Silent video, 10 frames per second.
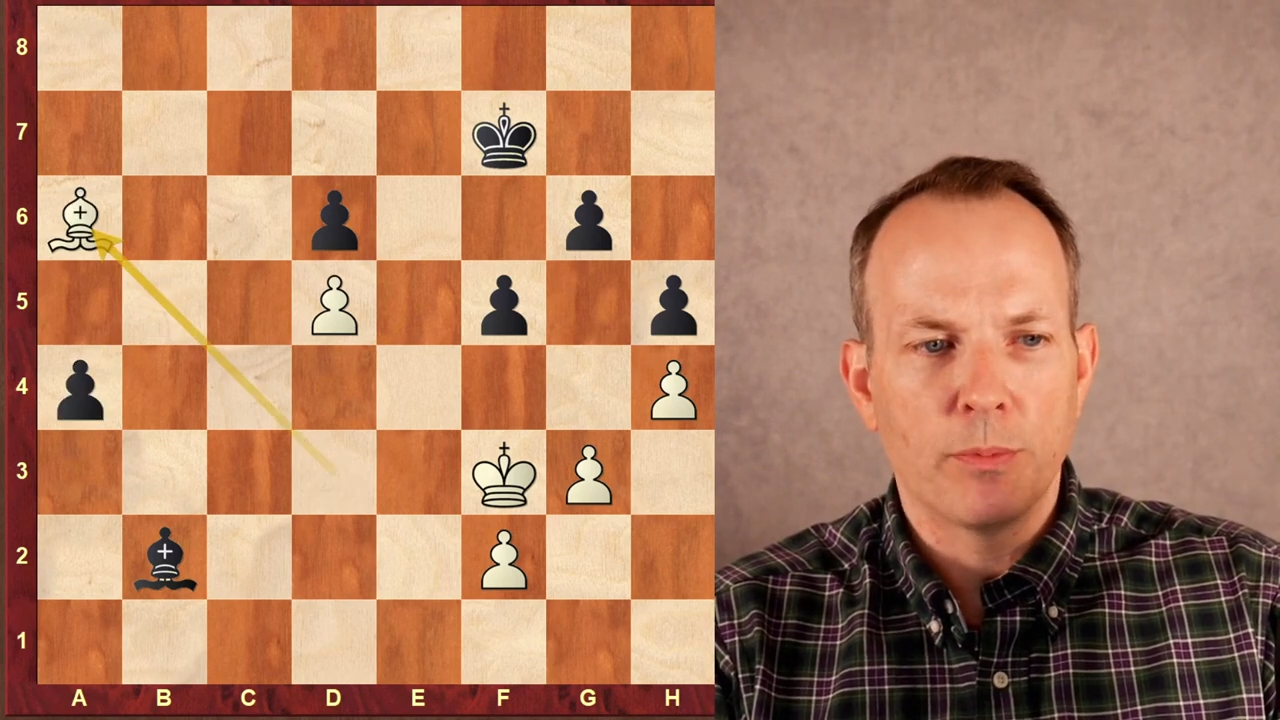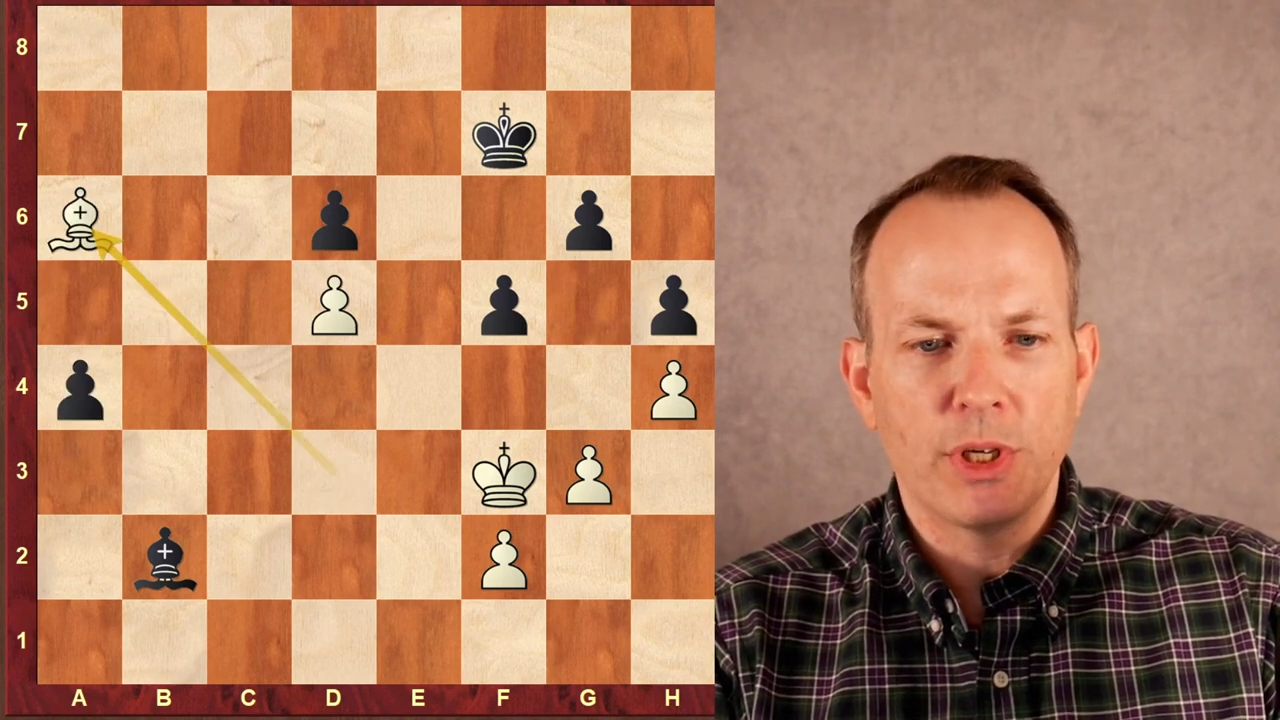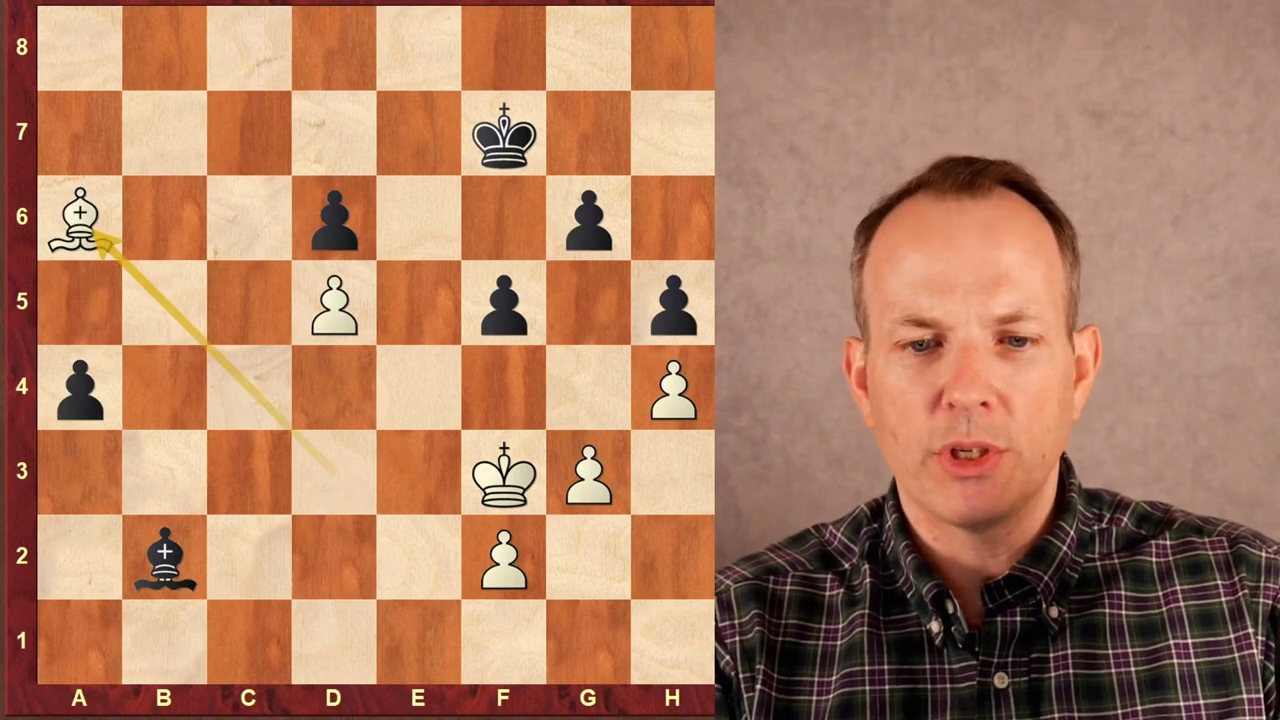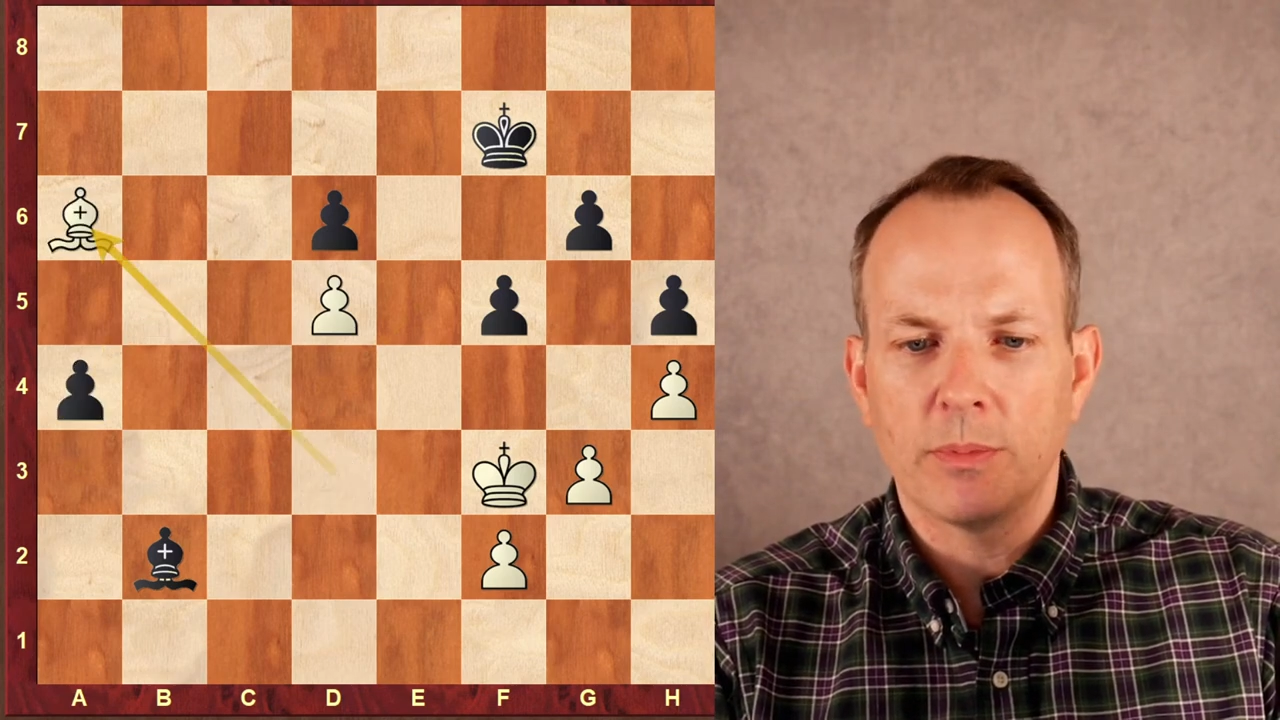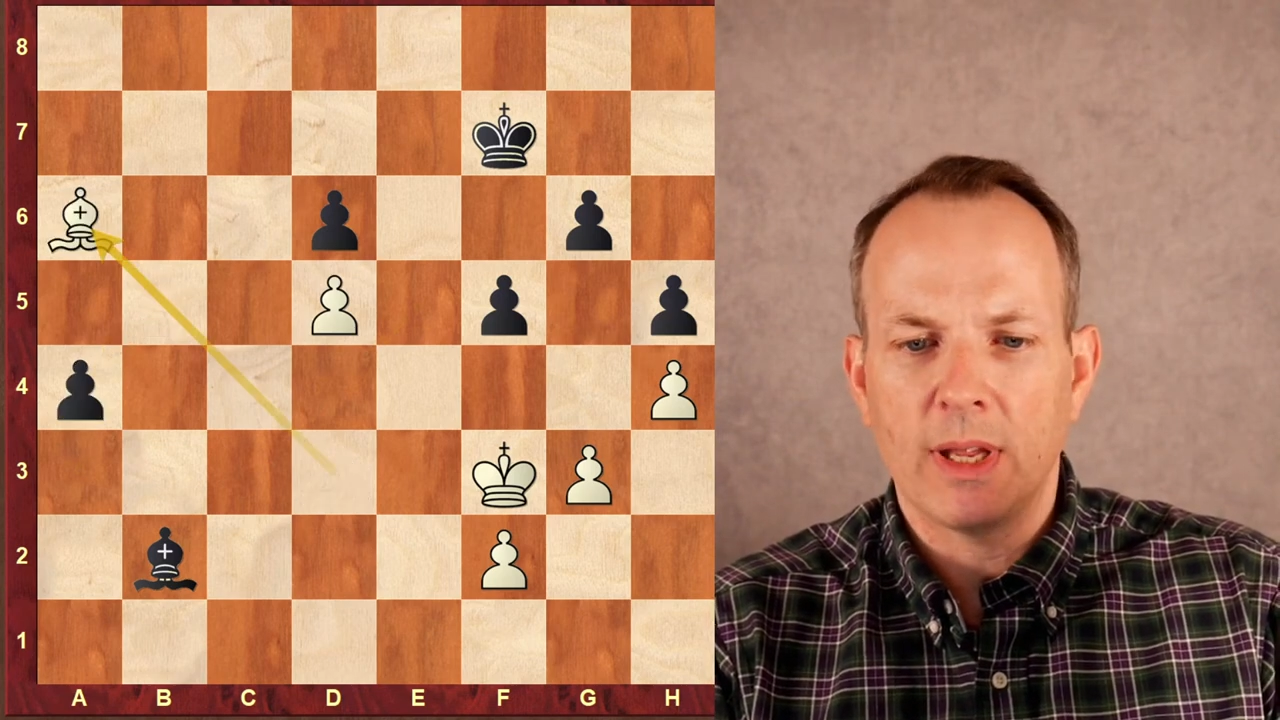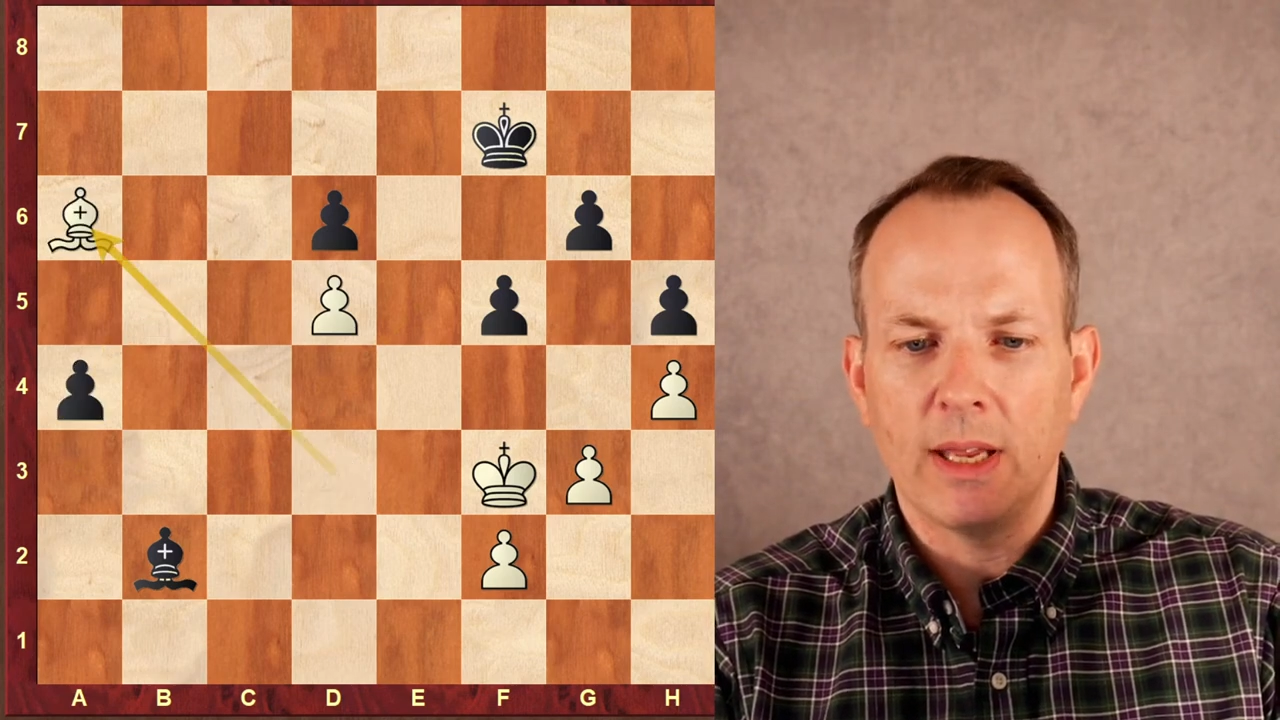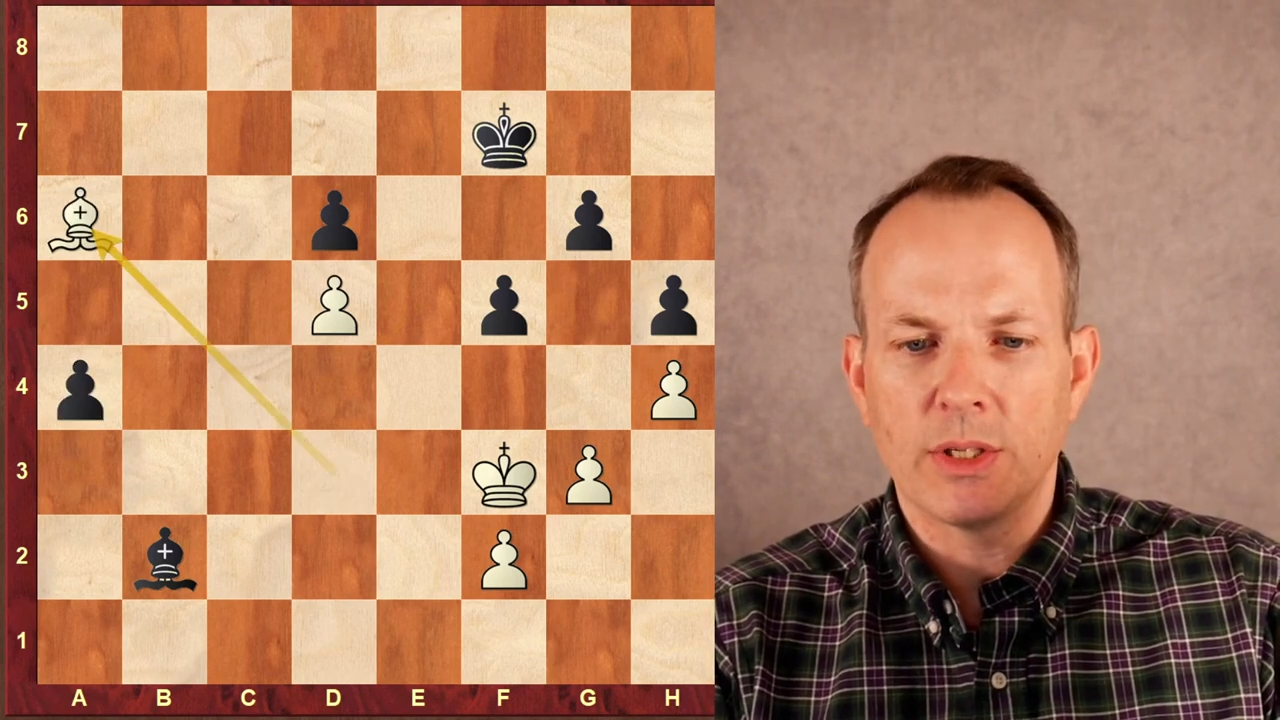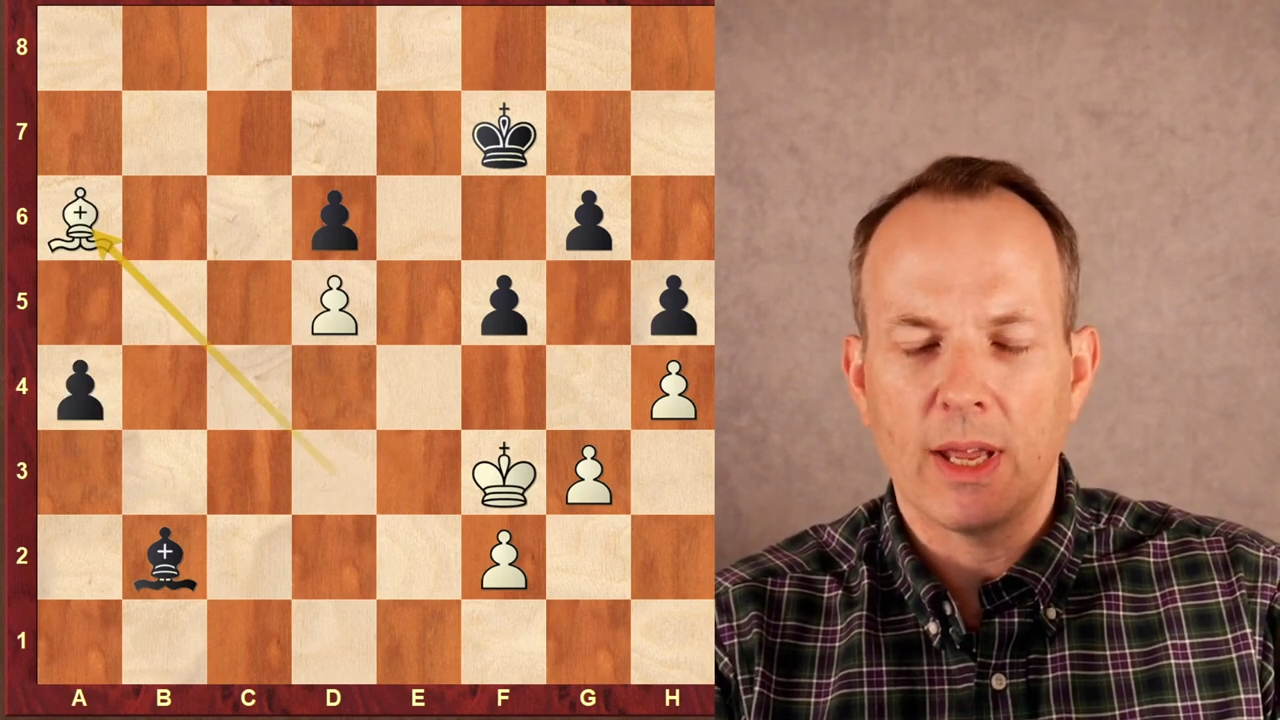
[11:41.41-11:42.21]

bishop takes